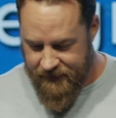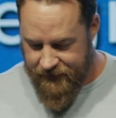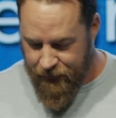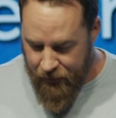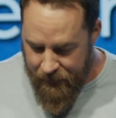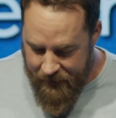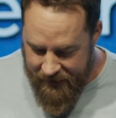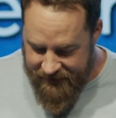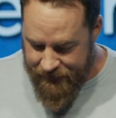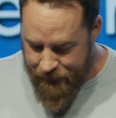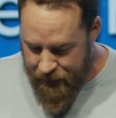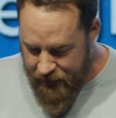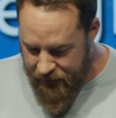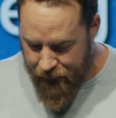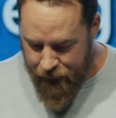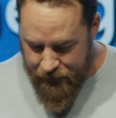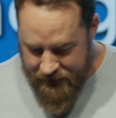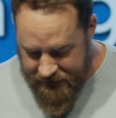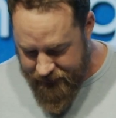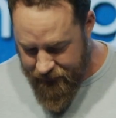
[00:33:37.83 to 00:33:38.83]
So, what about some
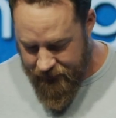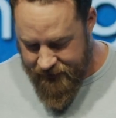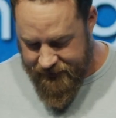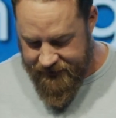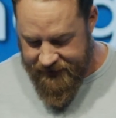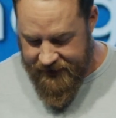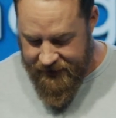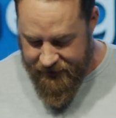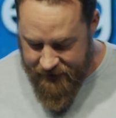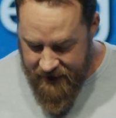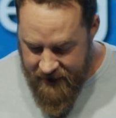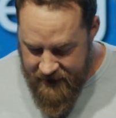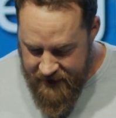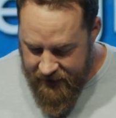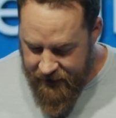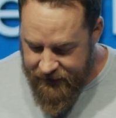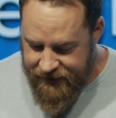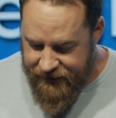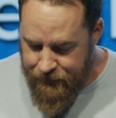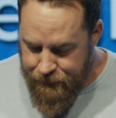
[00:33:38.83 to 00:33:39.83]
other resources? Here,
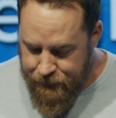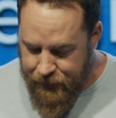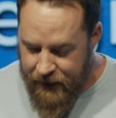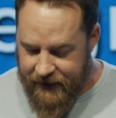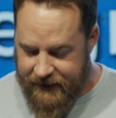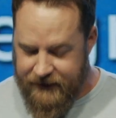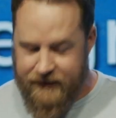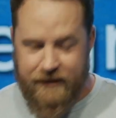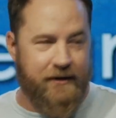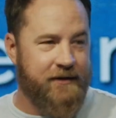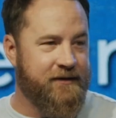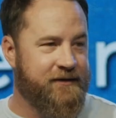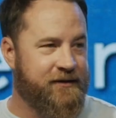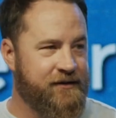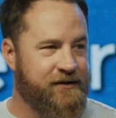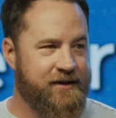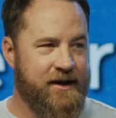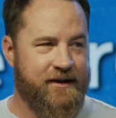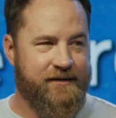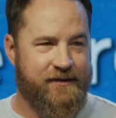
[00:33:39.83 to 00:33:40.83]
here's some books you can
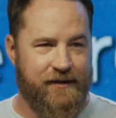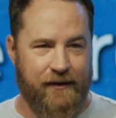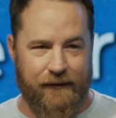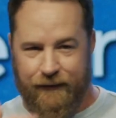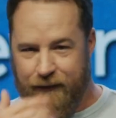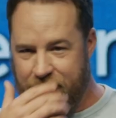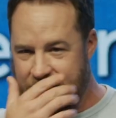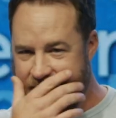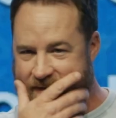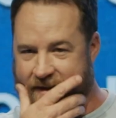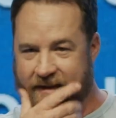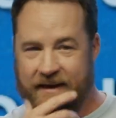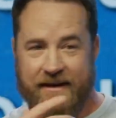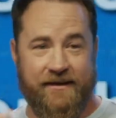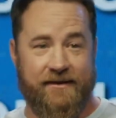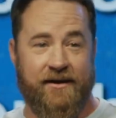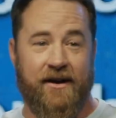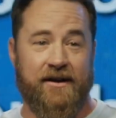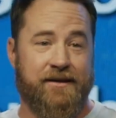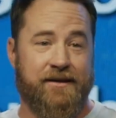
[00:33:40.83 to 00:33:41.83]
suggest to your friends. Clayton